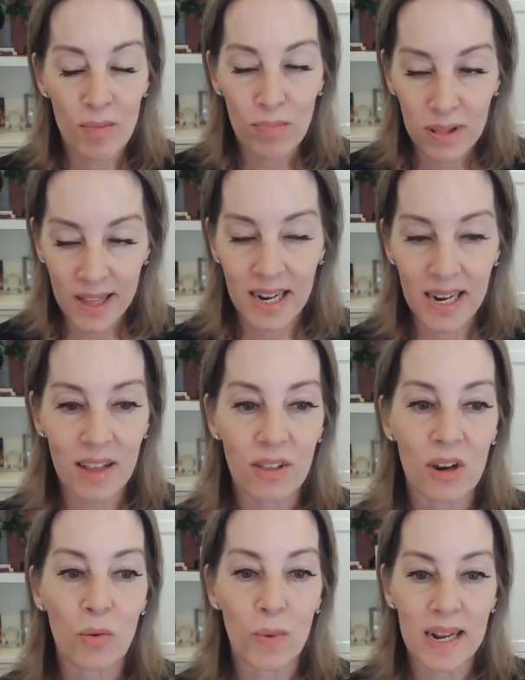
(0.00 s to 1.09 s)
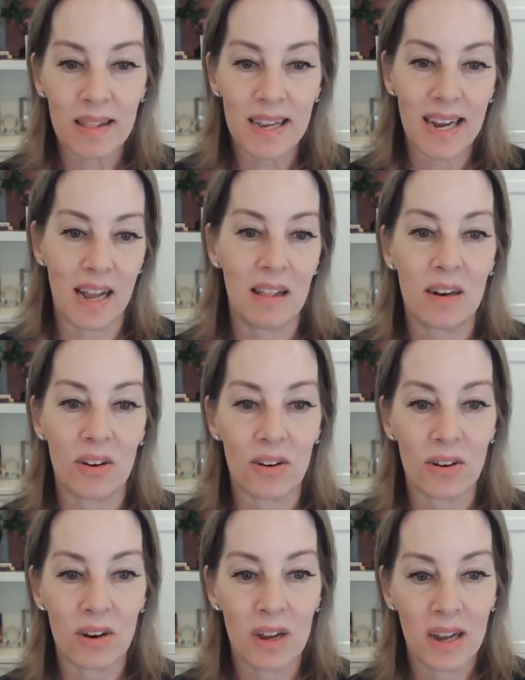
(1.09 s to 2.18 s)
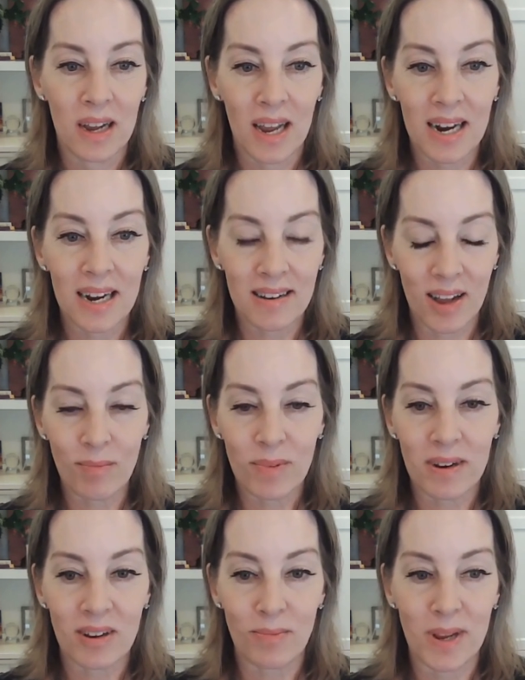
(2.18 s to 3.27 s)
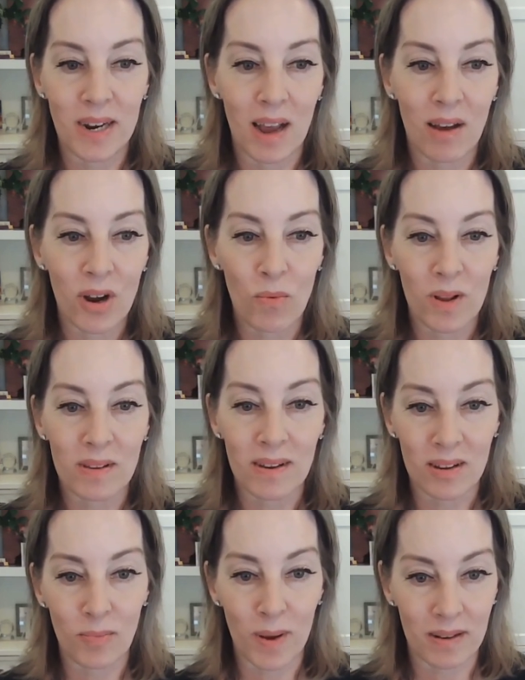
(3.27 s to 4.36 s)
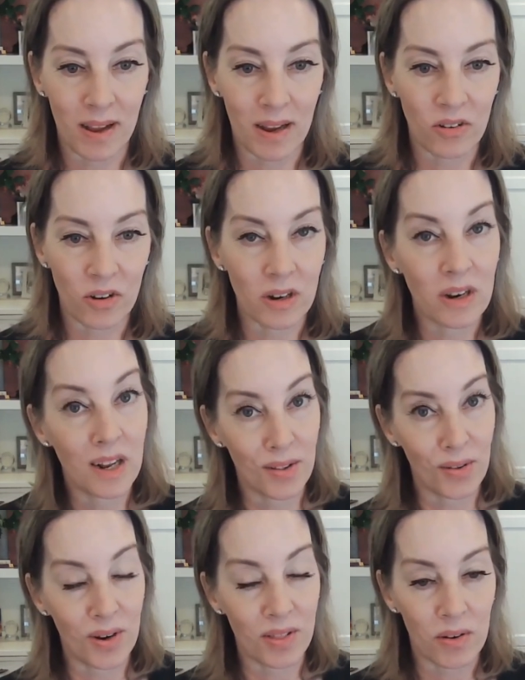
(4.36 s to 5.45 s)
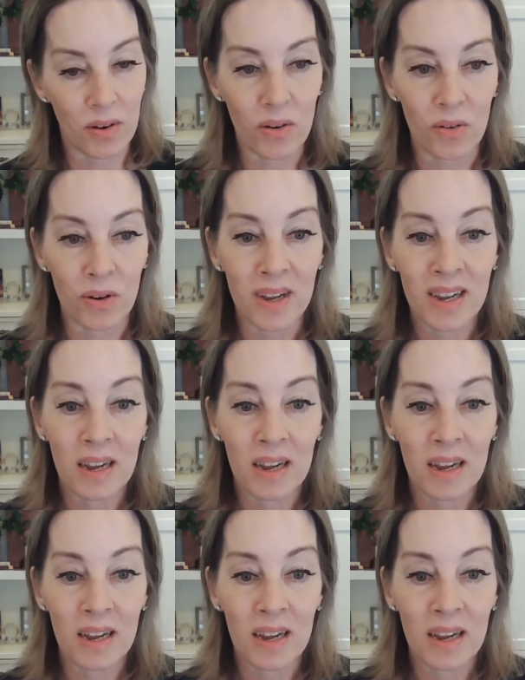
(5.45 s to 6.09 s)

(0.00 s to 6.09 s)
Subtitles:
planning their weekly calendar, and attempting to meet everyone's expectation, including their own.